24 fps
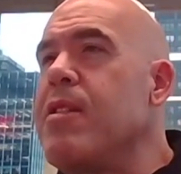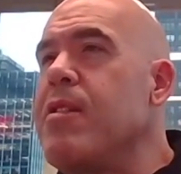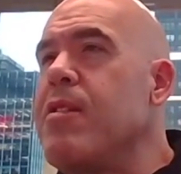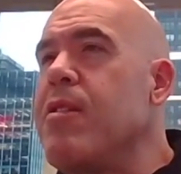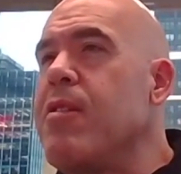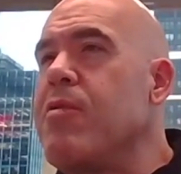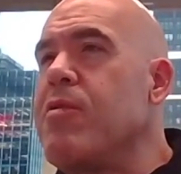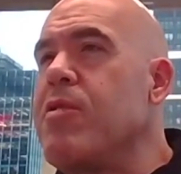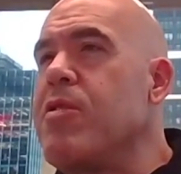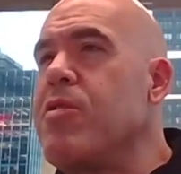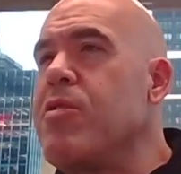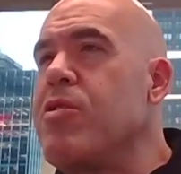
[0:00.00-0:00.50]

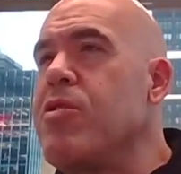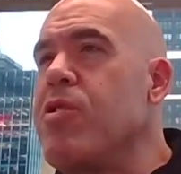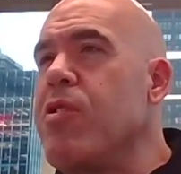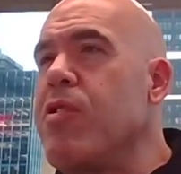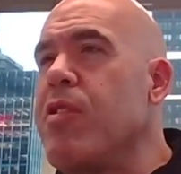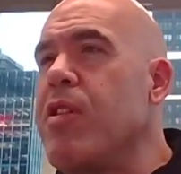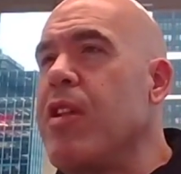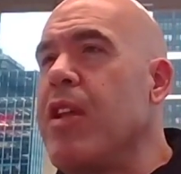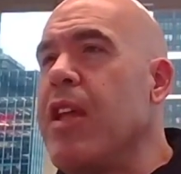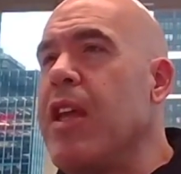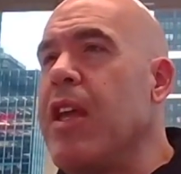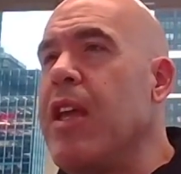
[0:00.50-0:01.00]
Those are
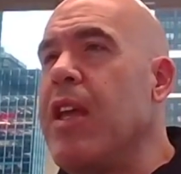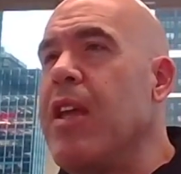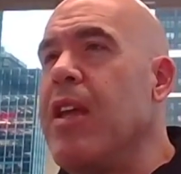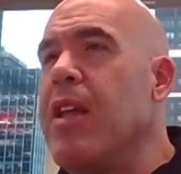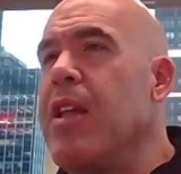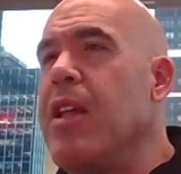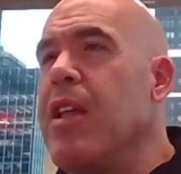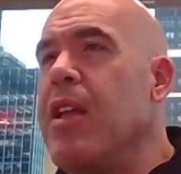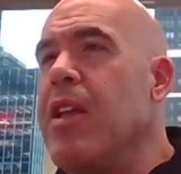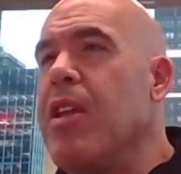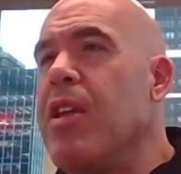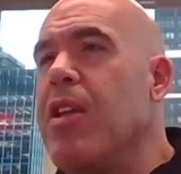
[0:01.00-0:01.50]
certainly
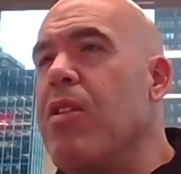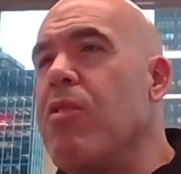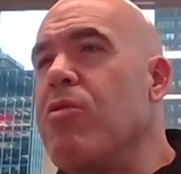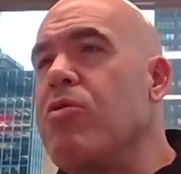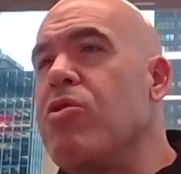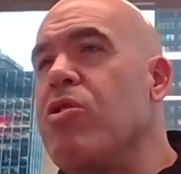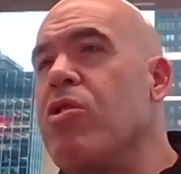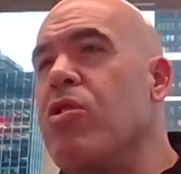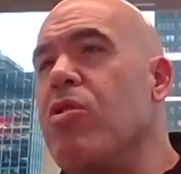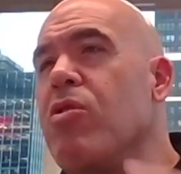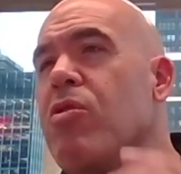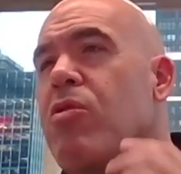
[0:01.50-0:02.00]

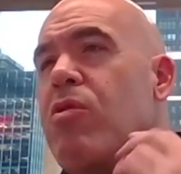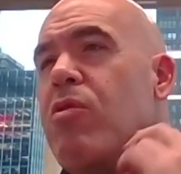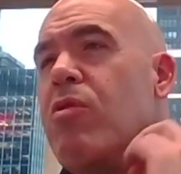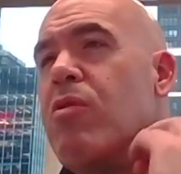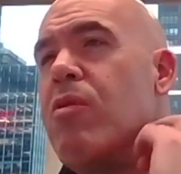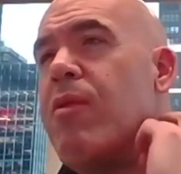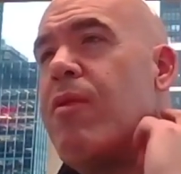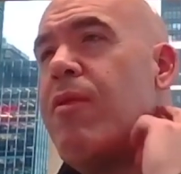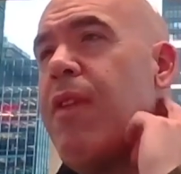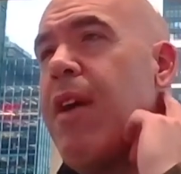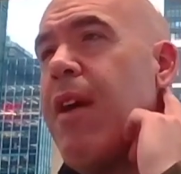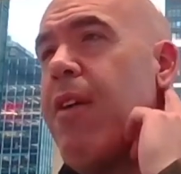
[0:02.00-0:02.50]
two
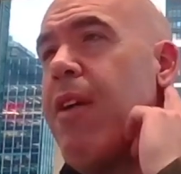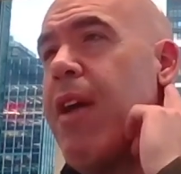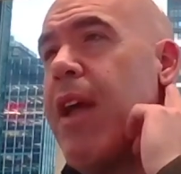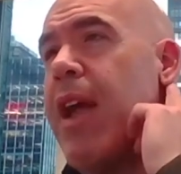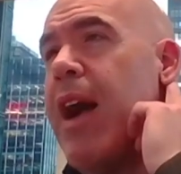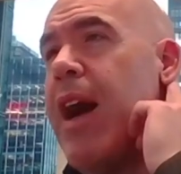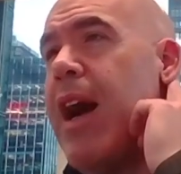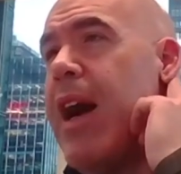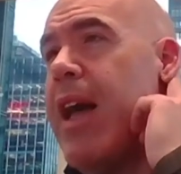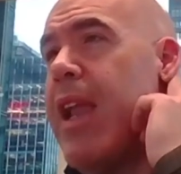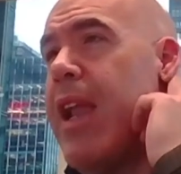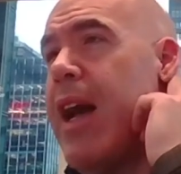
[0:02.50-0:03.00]
very
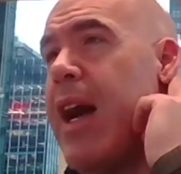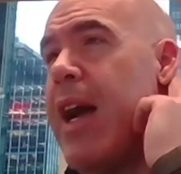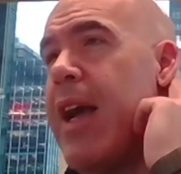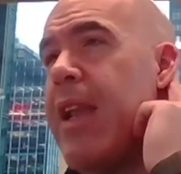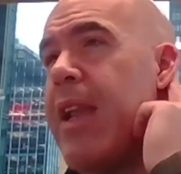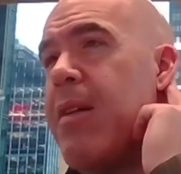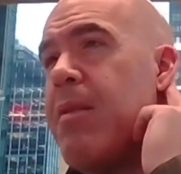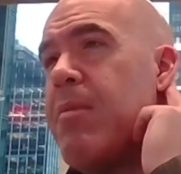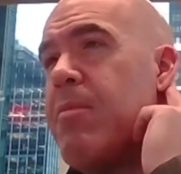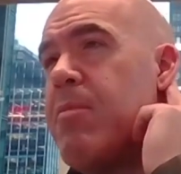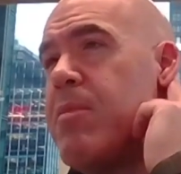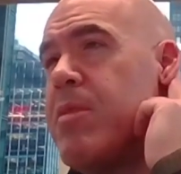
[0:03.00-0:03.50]
hot
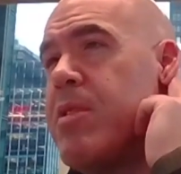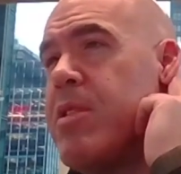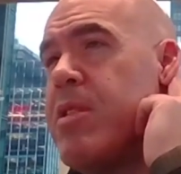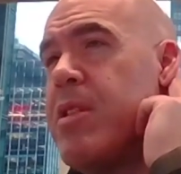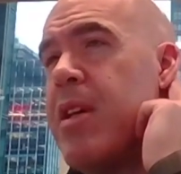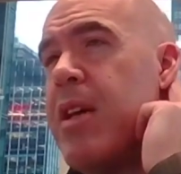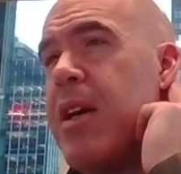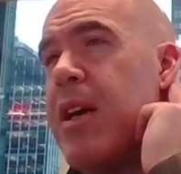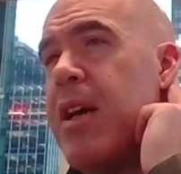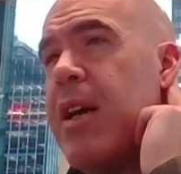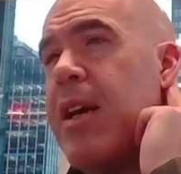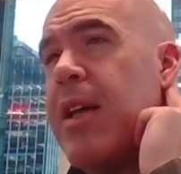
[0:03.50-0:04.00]
items
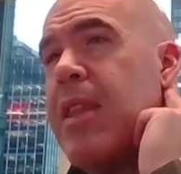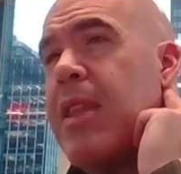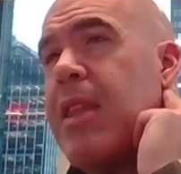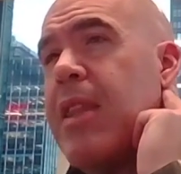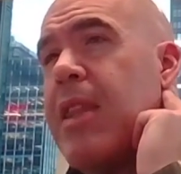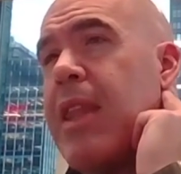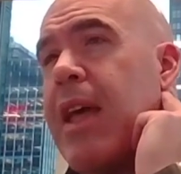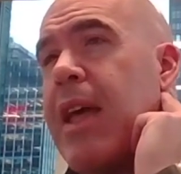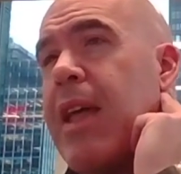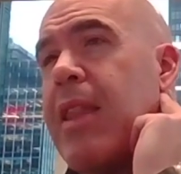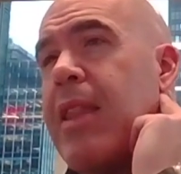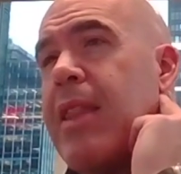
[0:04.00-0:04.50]

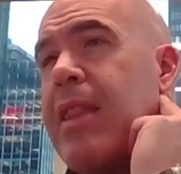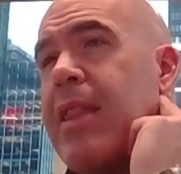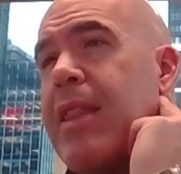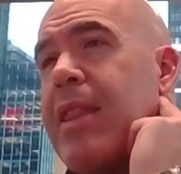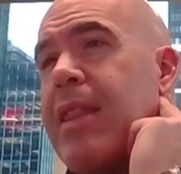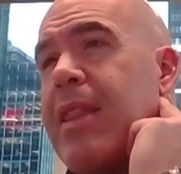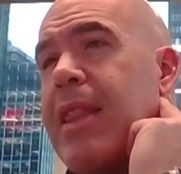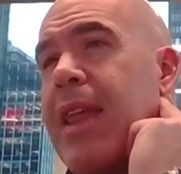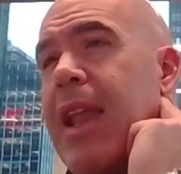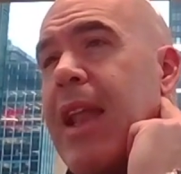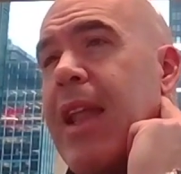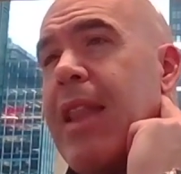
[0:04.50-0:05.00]
that
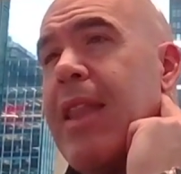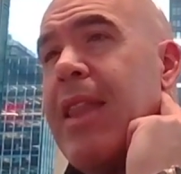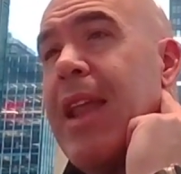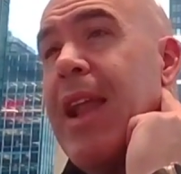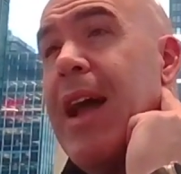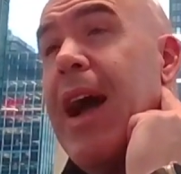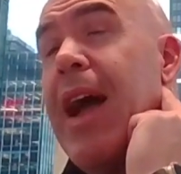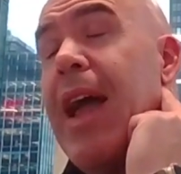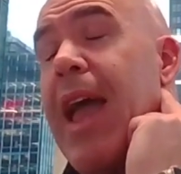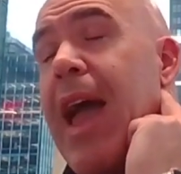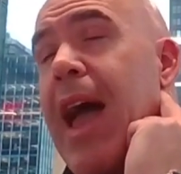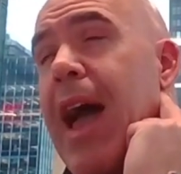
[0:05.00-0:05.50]

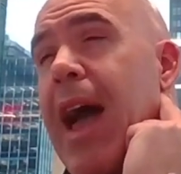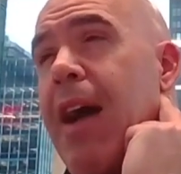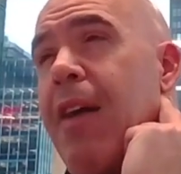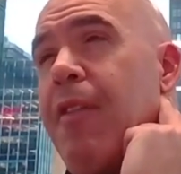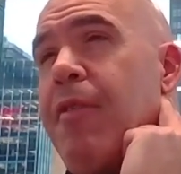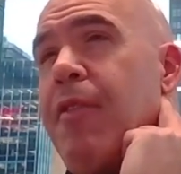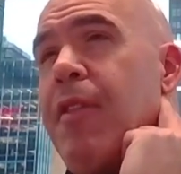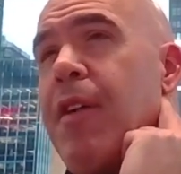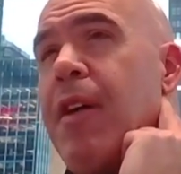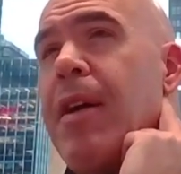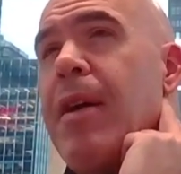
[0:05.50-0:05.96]
I have,